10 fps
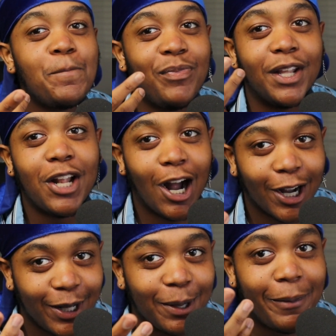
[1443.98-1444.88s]
the
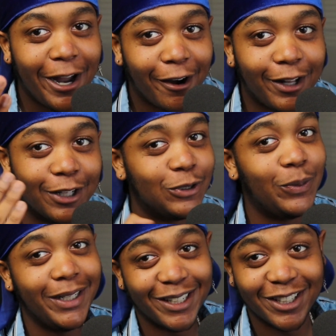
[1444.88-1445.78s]
darker the berry, the
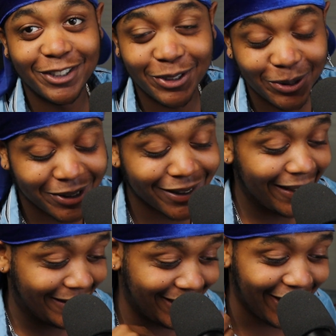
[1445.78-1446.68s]
sweeter the juice,
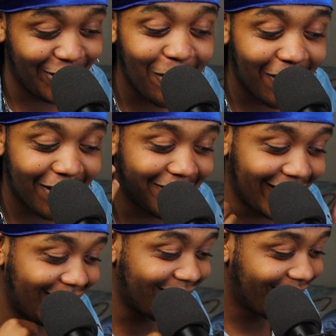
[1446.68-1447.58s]
they say. You know what I
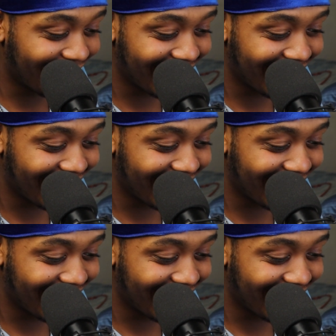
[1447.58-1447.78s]
mean?